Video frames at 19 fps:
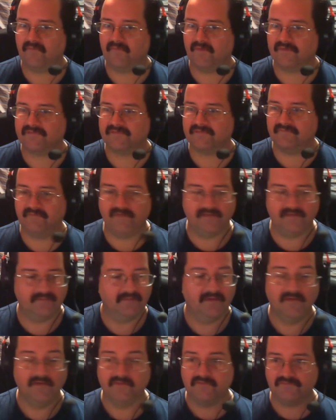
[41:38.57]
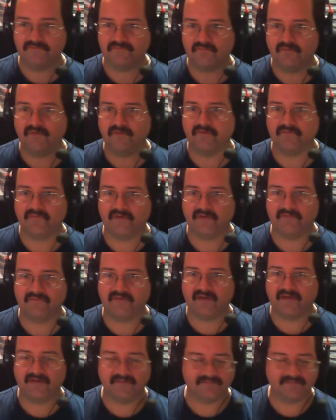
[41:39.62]
of Fate. Destroy all
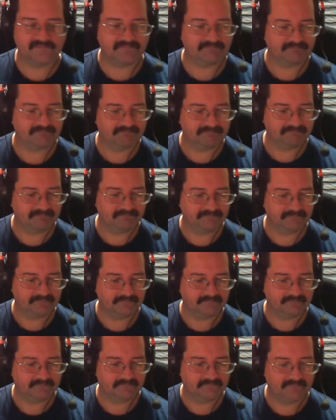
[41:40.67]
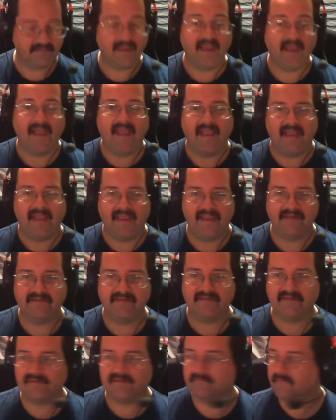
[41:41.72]
non-dragons. And
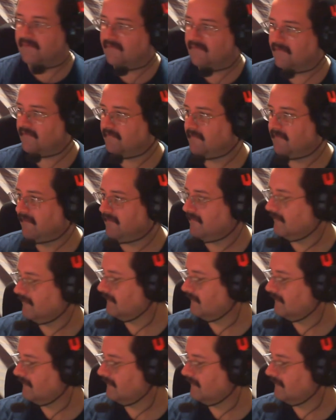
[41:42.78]
it can be your commander.